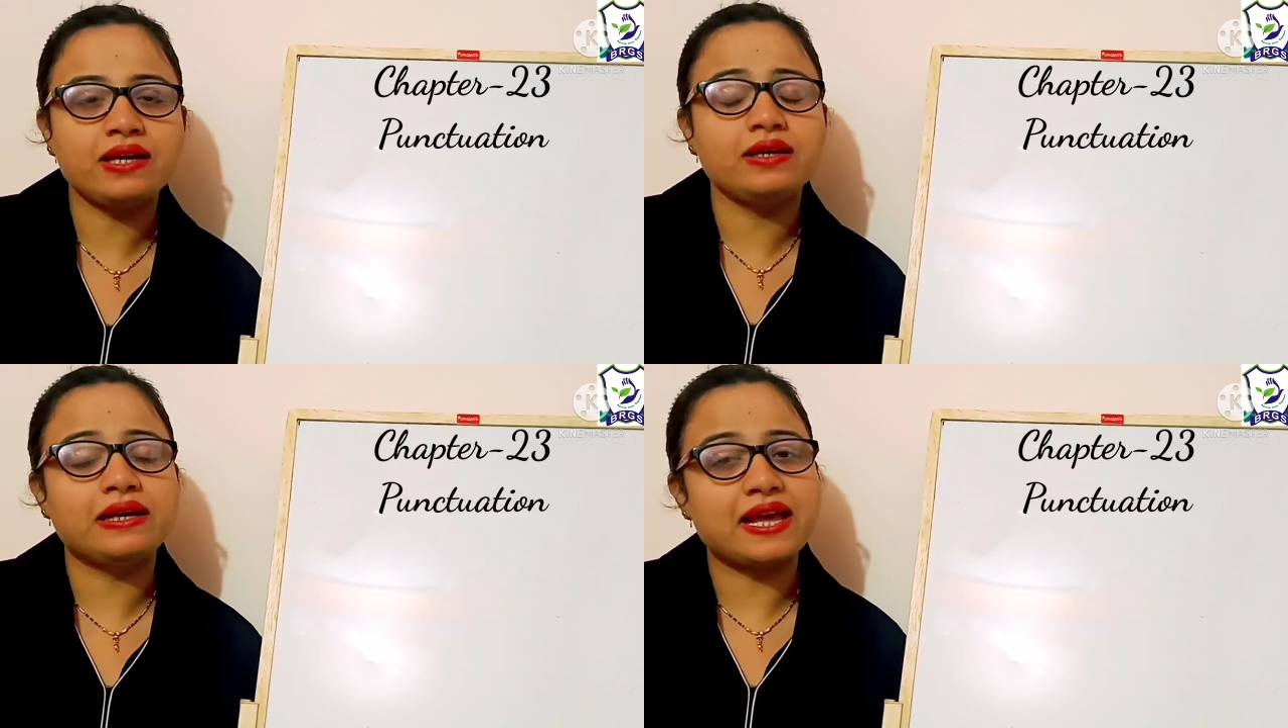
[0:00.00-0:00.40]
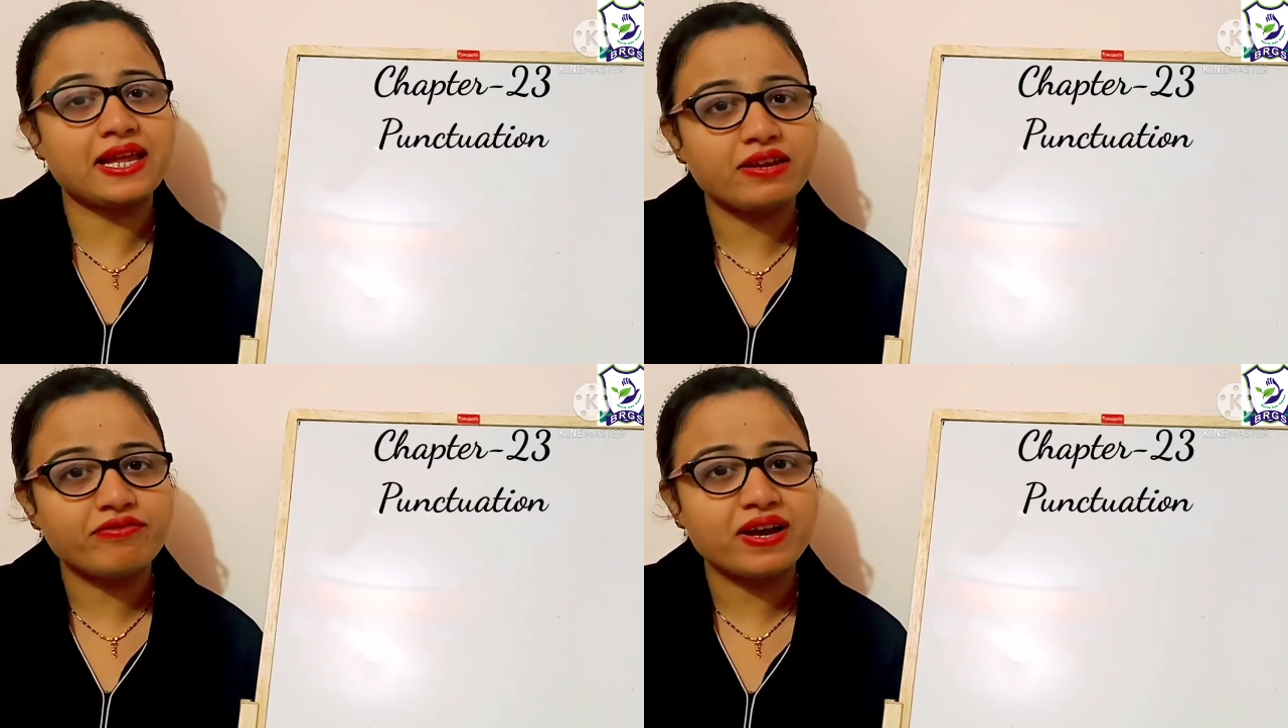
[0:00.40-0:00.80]

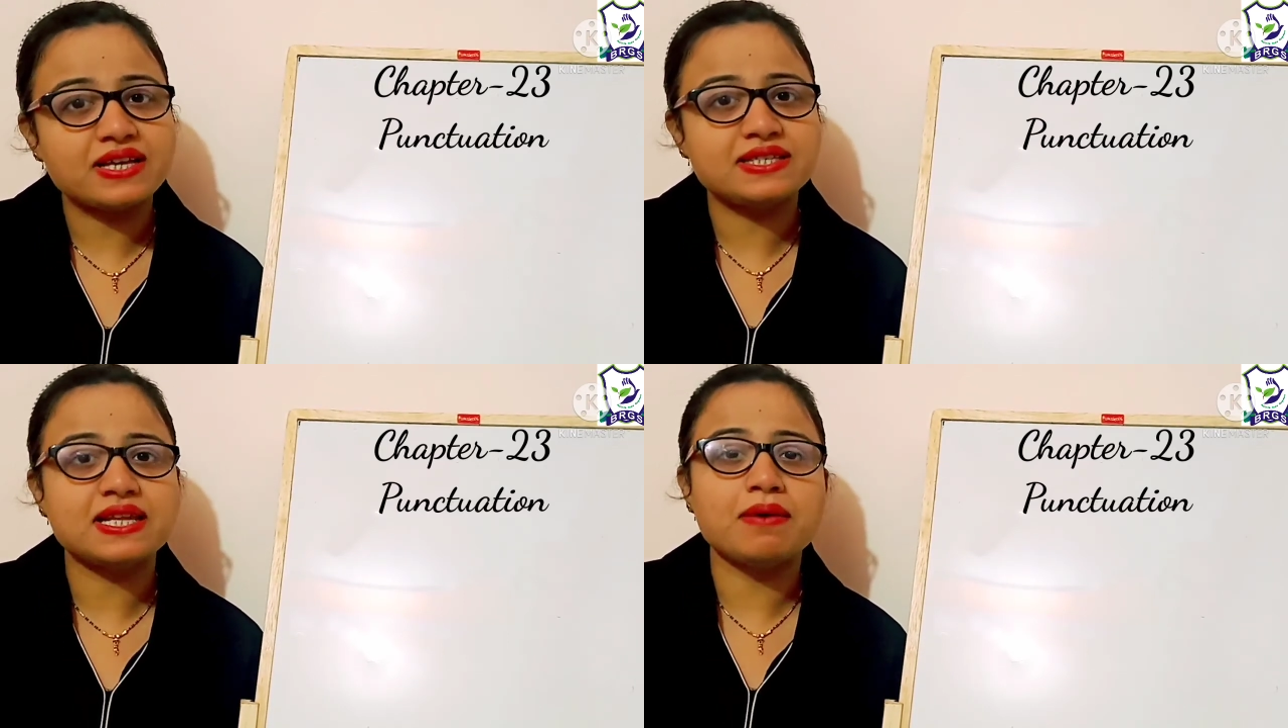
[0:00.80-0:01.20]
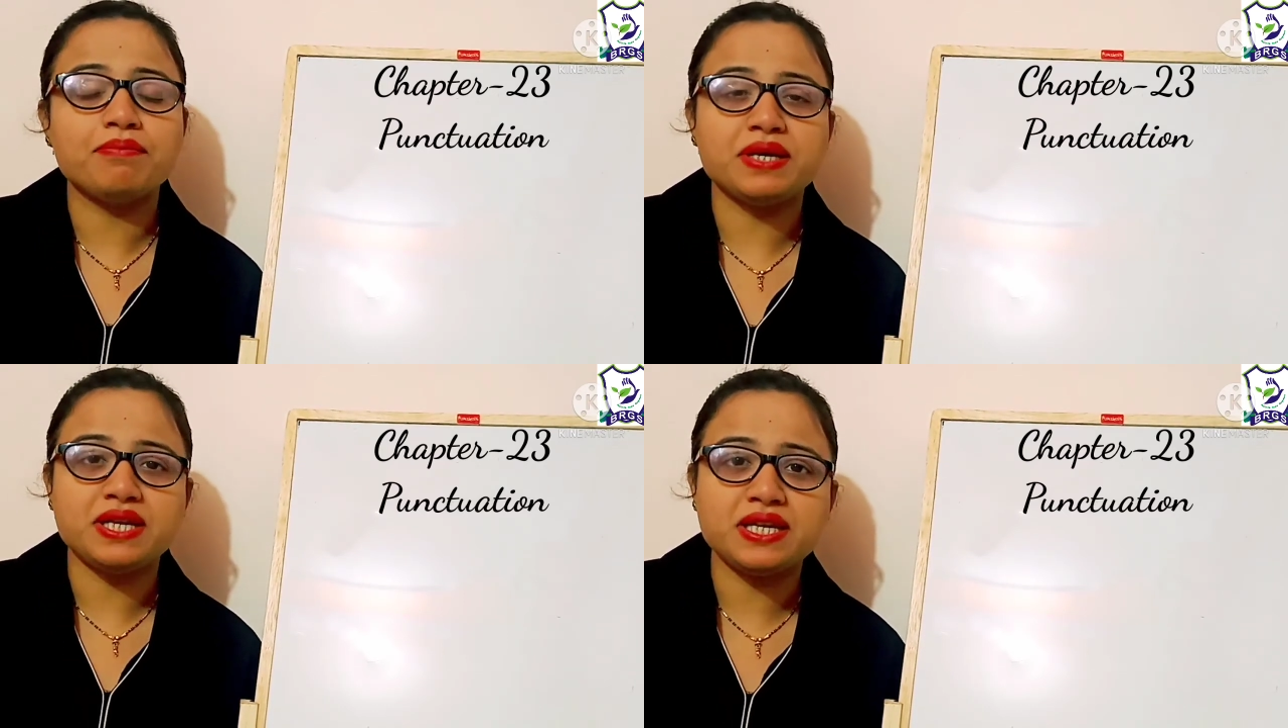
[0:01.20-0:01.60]
clarifies the
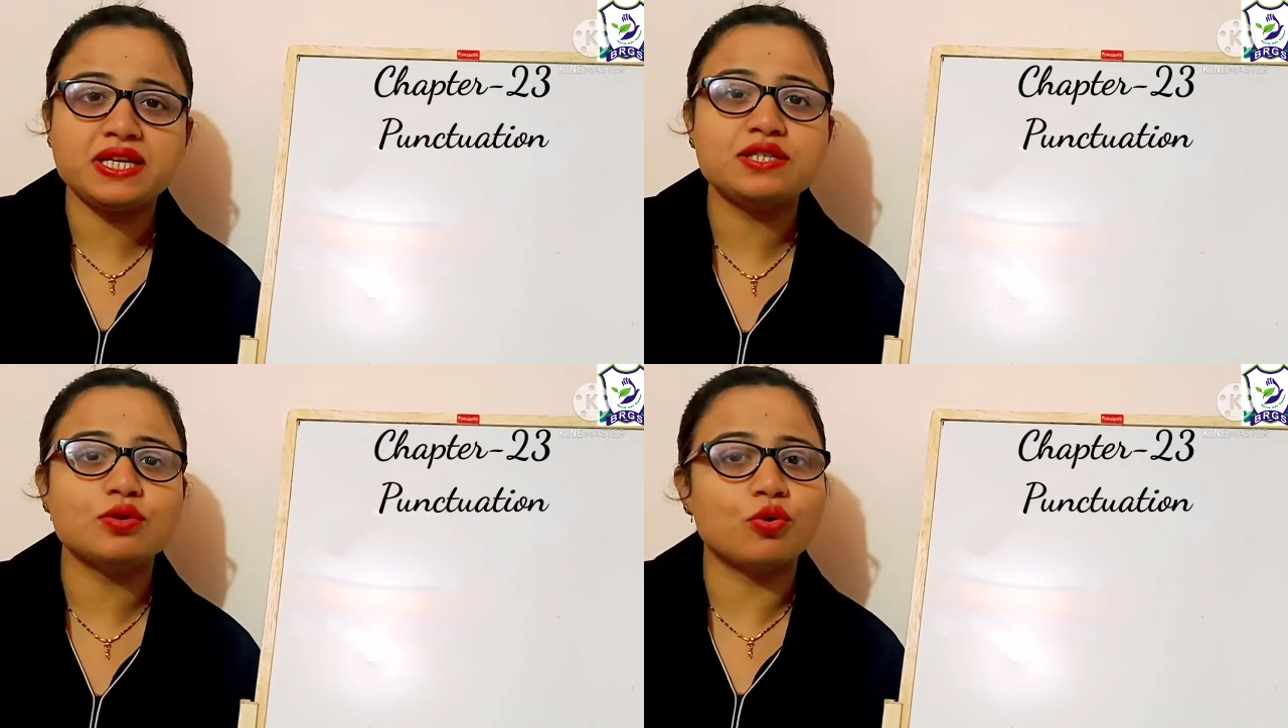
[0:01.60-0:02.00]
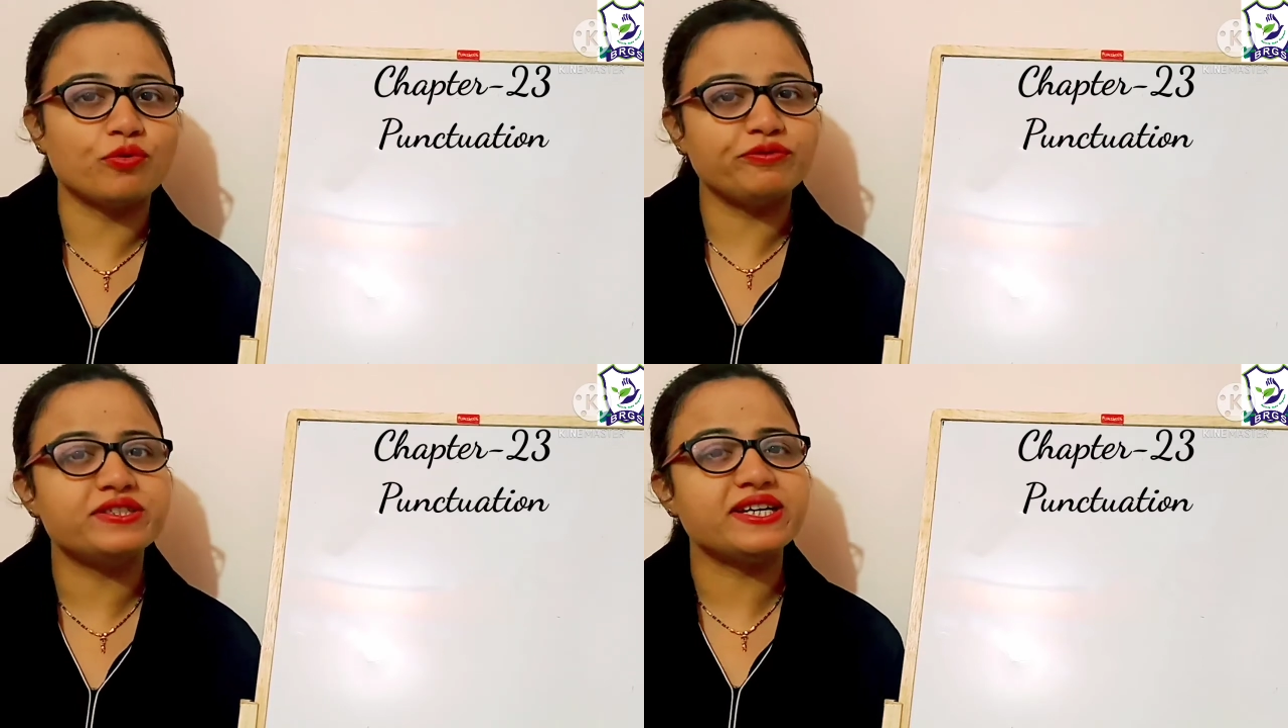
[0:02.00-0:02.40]
meanings
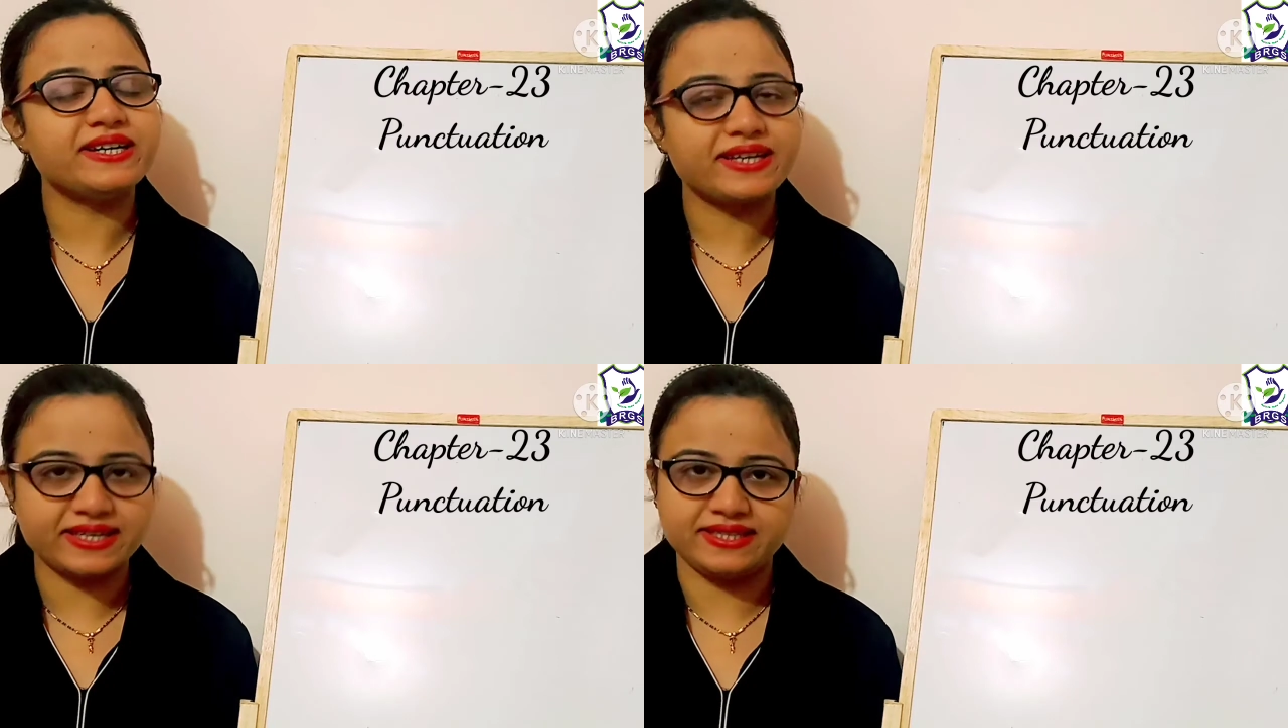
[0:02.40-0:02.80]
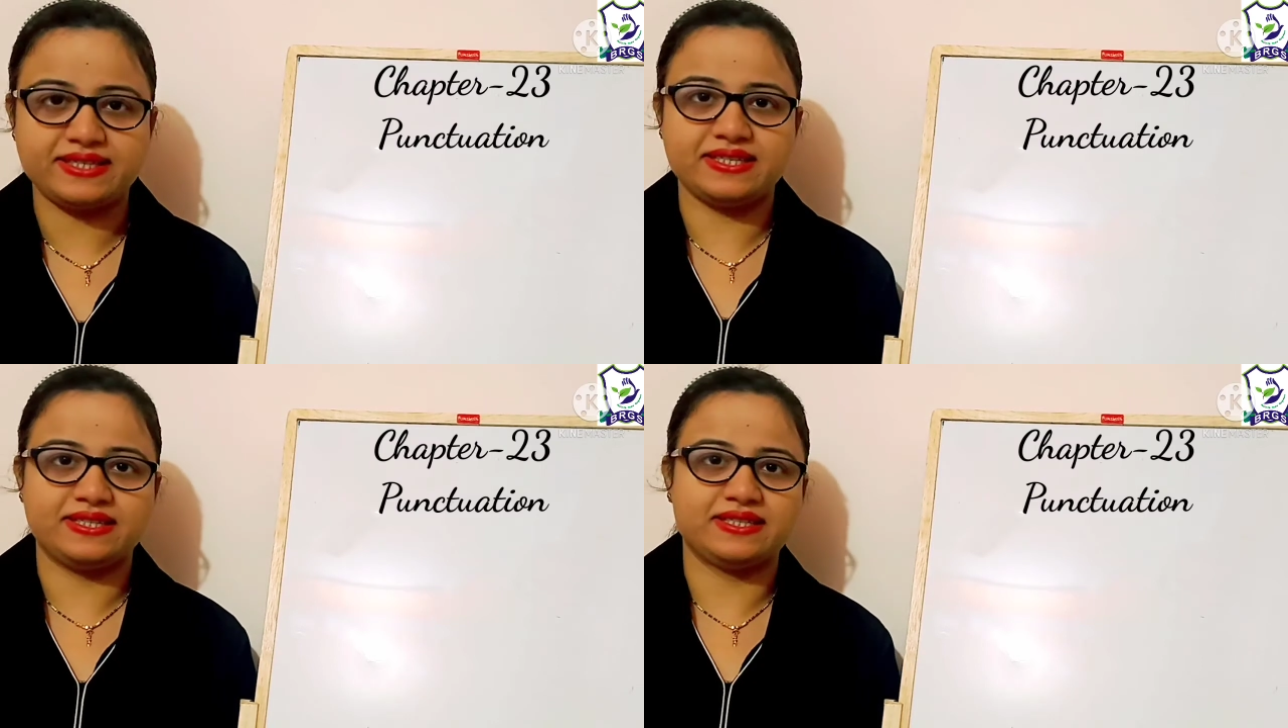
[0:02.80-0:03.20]
of
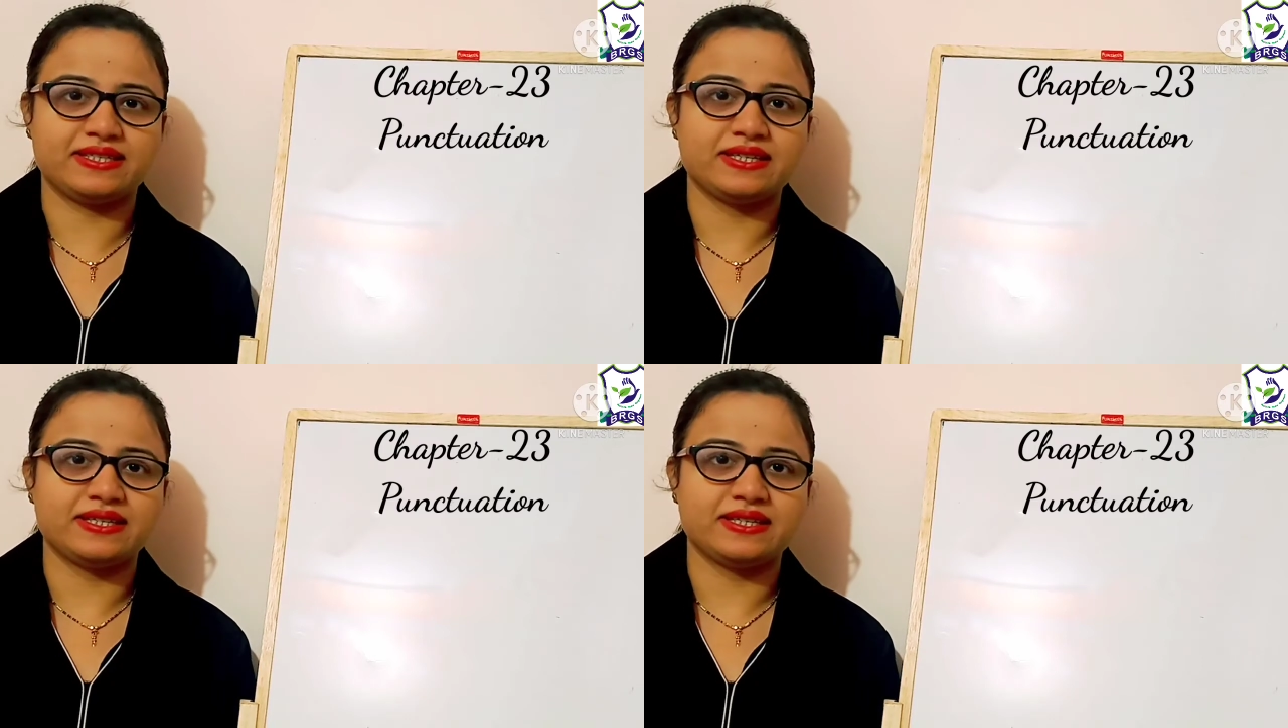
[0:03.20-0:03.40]
sentences.